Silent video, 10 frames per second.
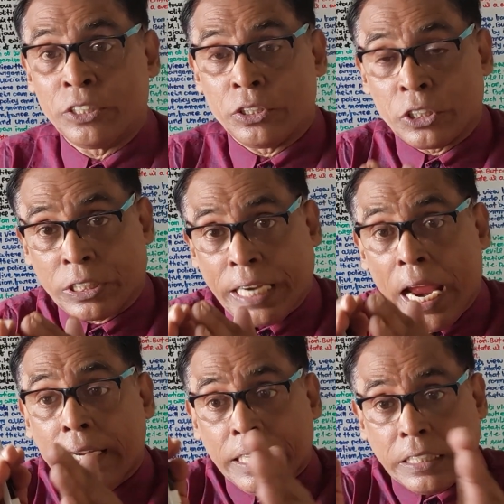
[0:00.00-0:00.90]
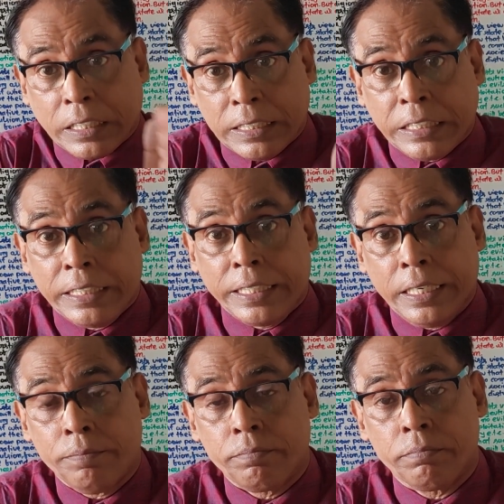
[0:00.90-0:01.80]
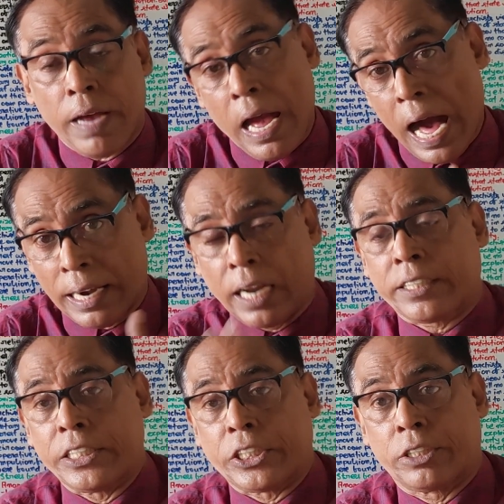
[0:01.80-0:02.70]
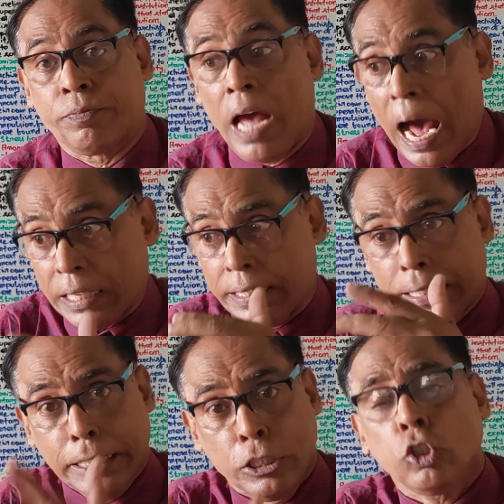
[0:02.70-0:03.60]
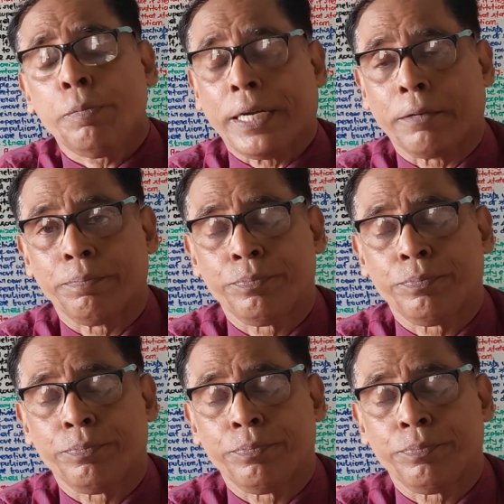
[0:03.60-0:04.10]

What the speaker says: State is considered by anarchists as an instrument